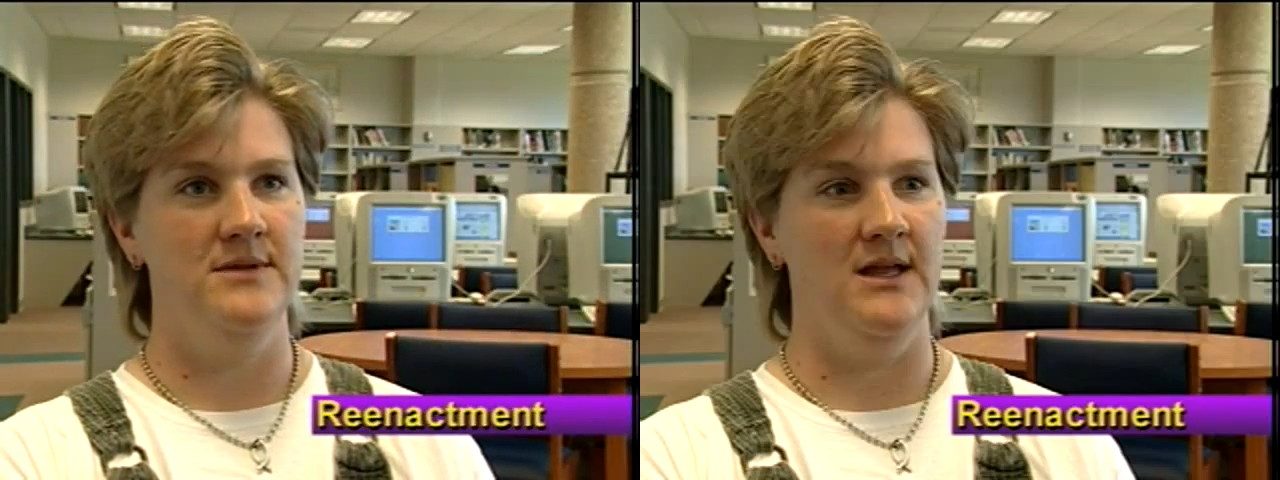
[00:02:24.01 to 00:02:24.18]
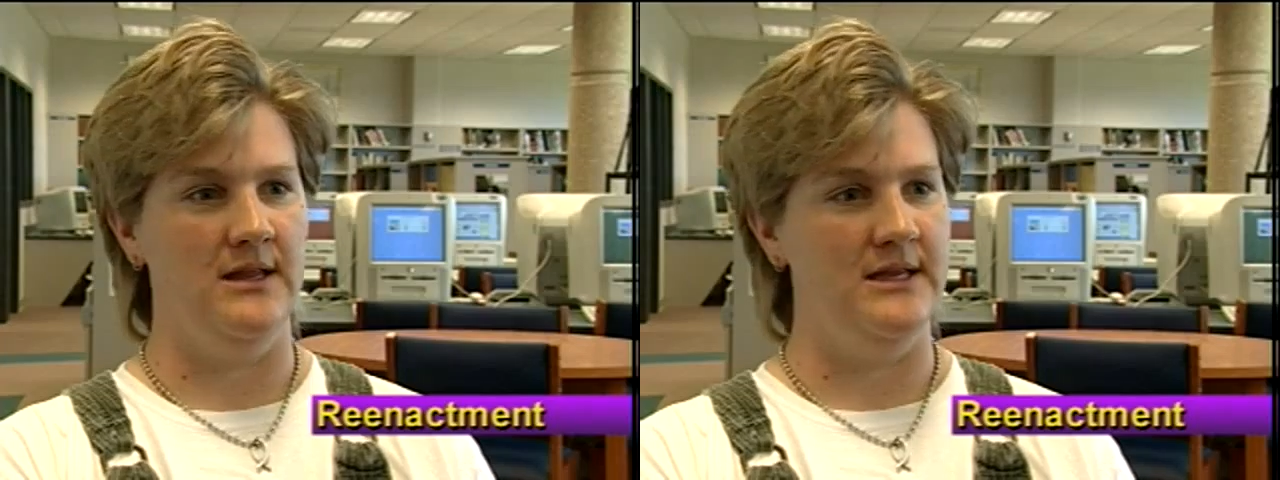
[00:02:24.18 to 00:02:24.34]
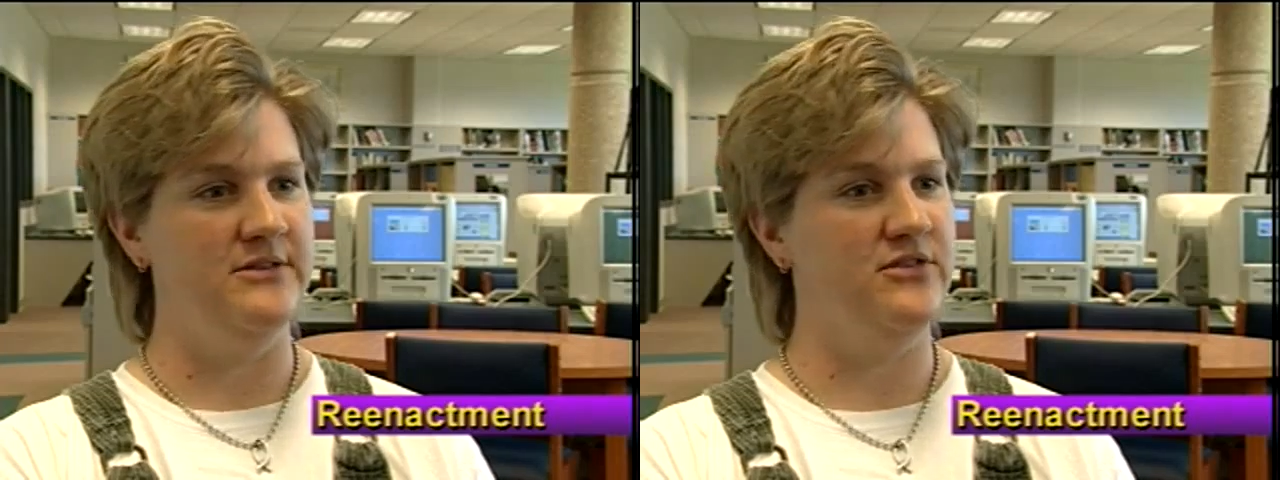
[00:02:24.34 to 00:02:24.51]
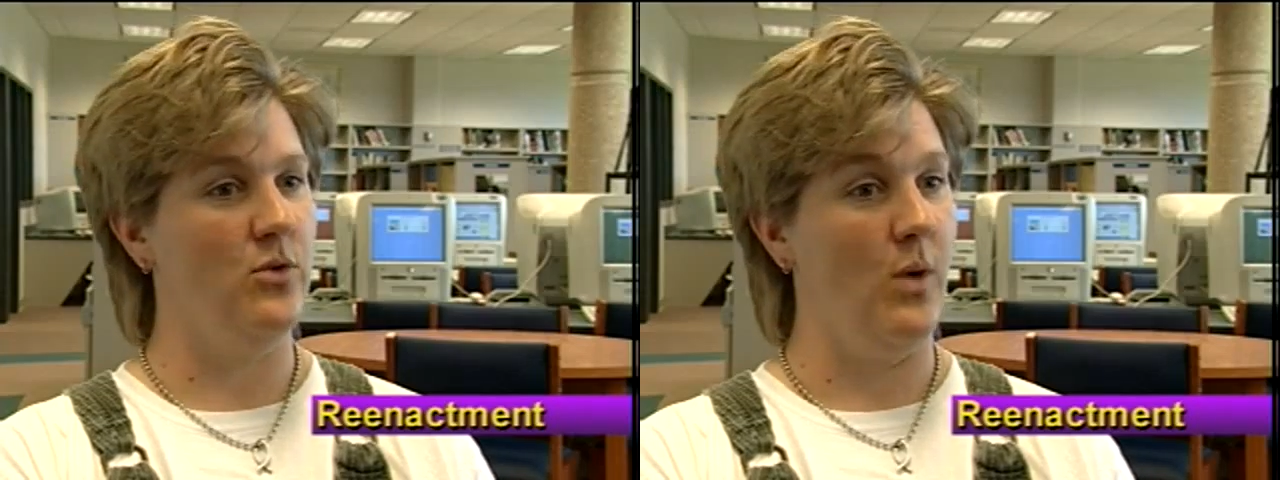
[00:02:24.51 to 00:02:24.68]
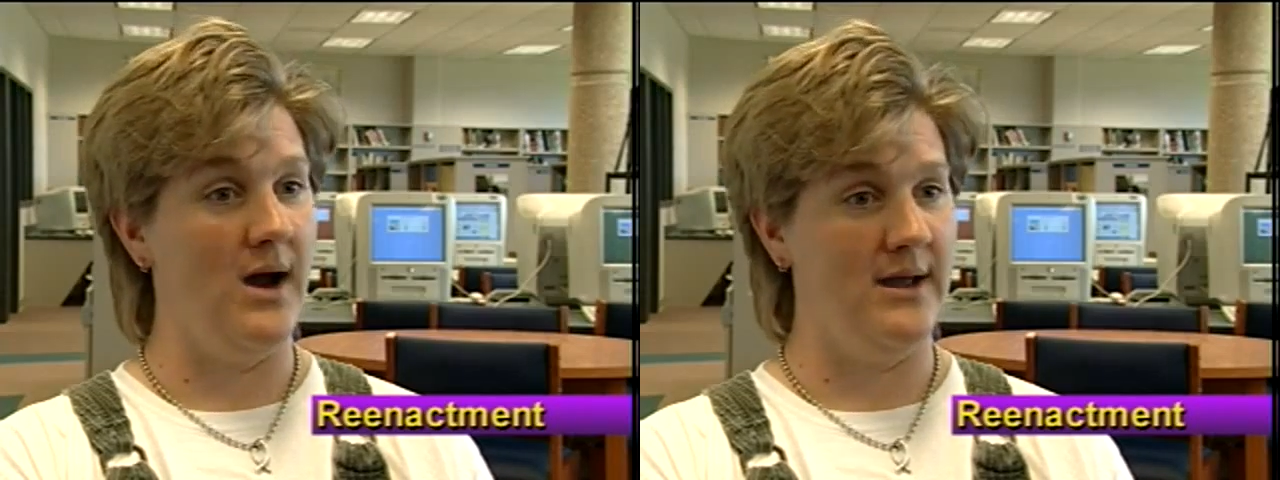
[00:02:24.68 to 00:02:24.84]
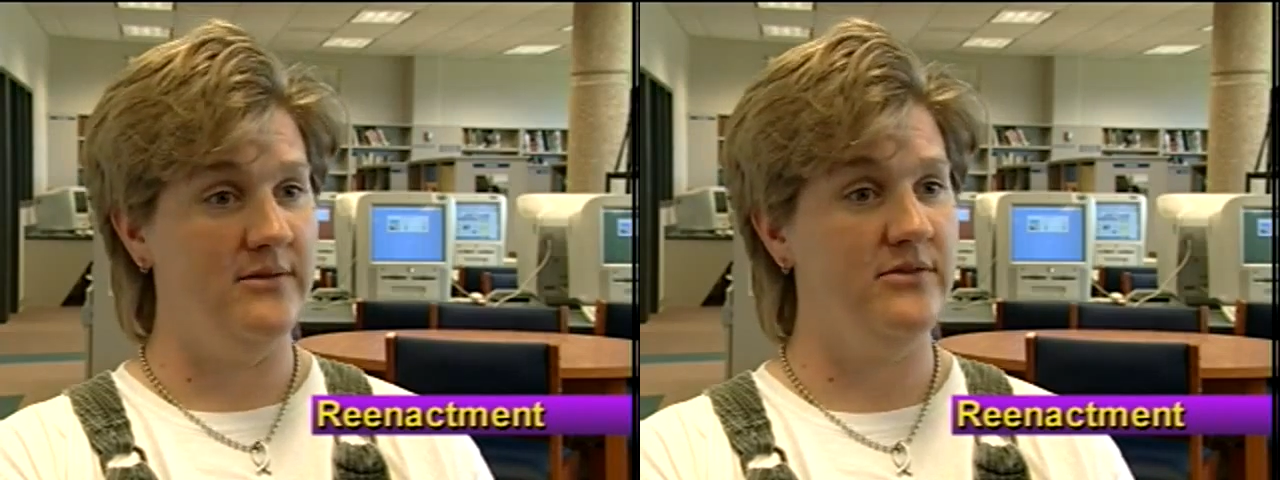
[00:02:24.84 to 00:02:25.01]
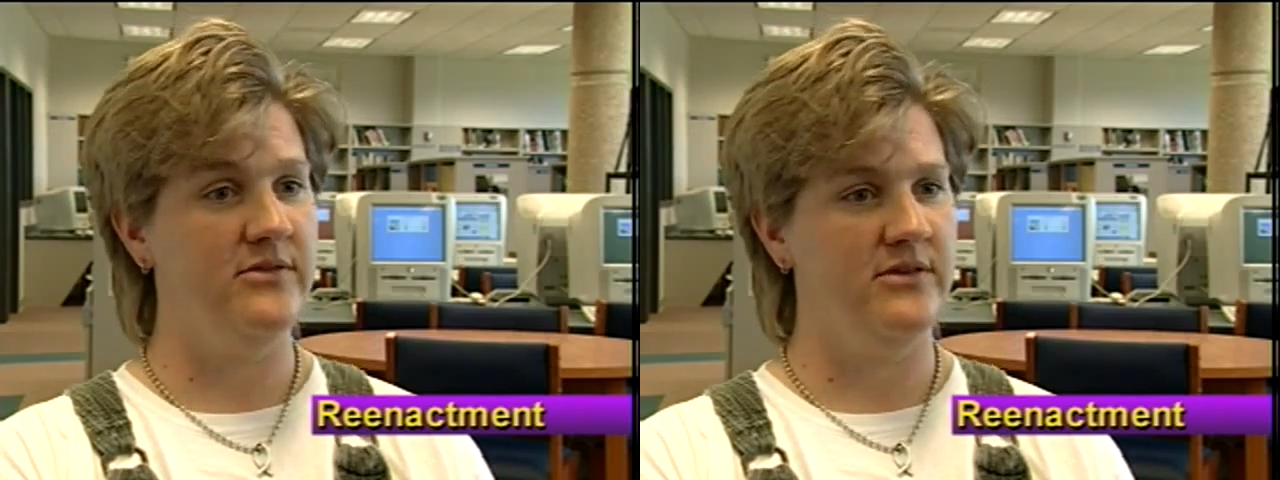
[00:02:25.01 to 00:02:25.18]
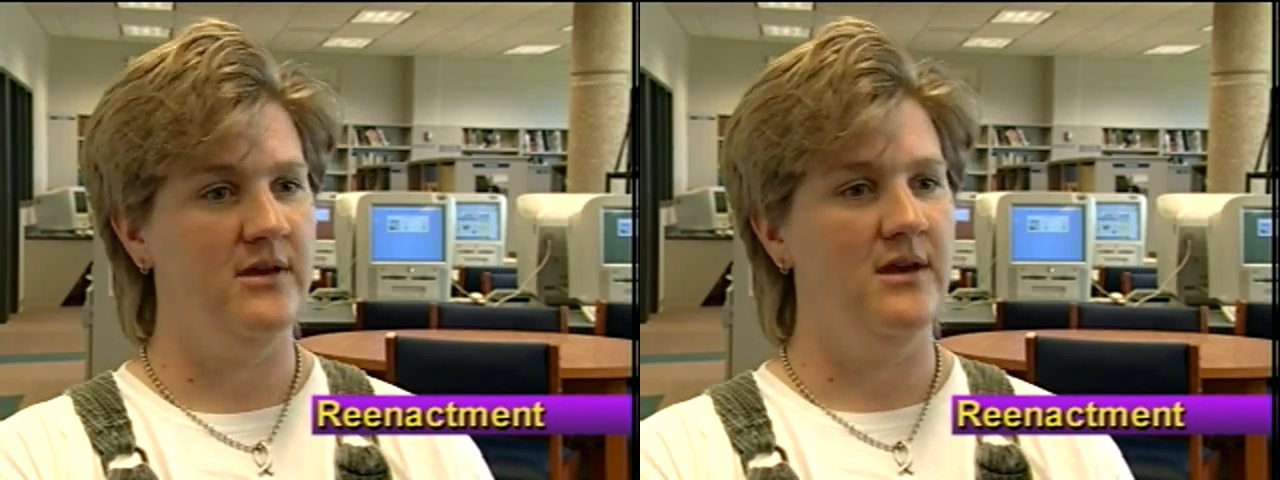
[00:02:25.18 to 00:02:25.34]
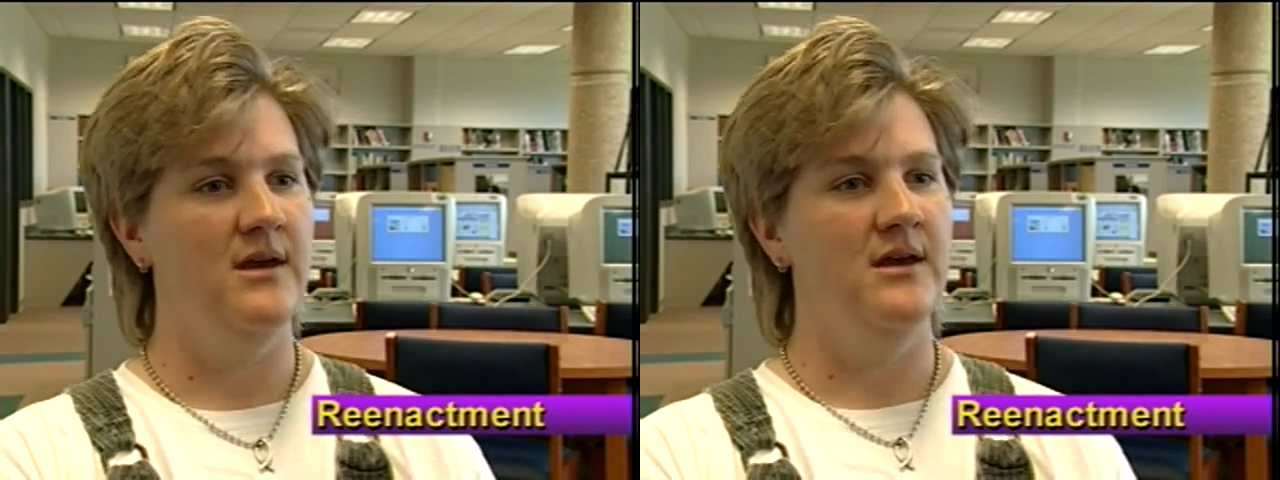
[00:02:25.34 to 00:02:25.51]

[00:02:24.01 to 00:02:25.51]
at least twice.